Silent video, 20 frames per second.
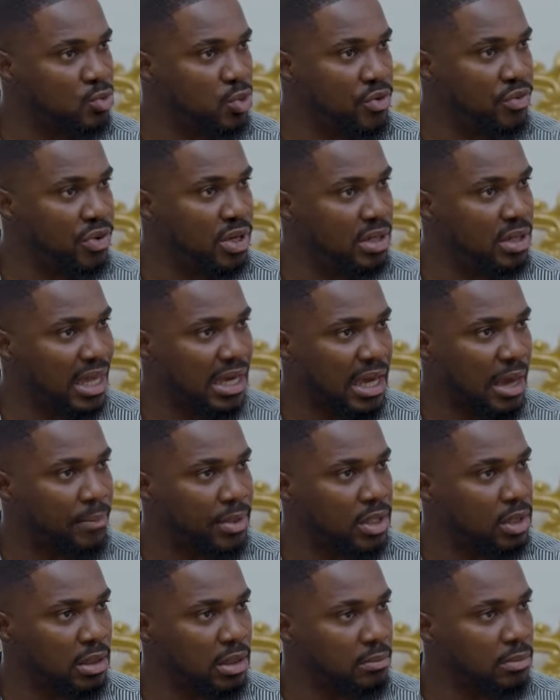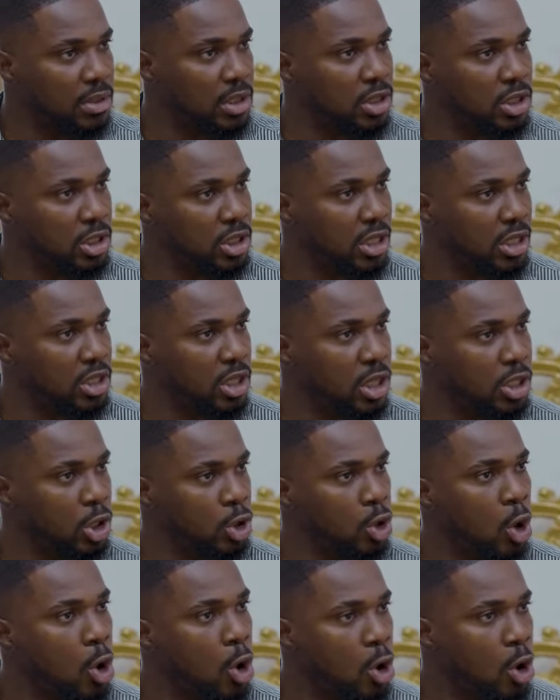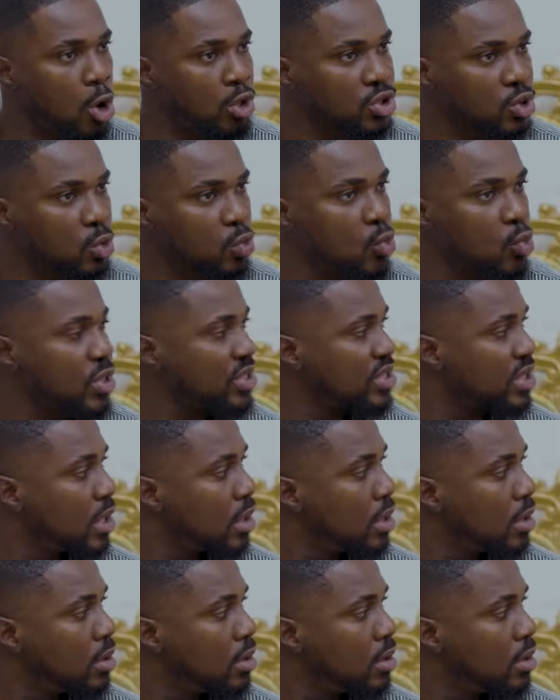query like I'm in the law court or what?